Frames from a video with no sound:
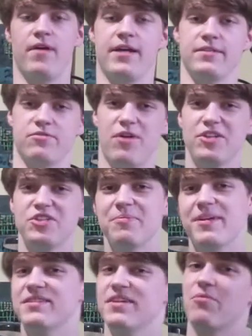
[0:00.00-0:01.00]
lines. Russia,
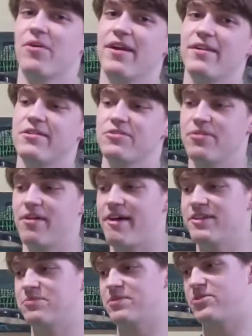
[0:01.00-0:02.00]
because they weren't
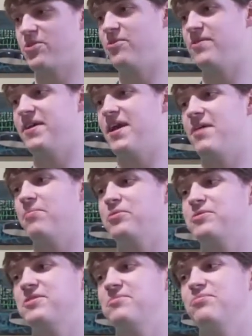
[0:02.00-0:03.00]
industrialized, was only able to